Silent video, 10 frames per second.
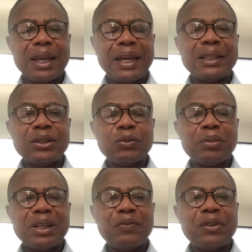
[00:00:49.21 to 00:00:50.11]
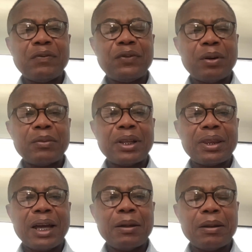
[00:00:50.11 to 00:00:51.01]
likely to benefit from
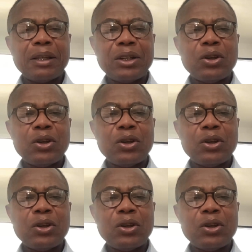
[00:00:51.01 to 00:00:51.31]
the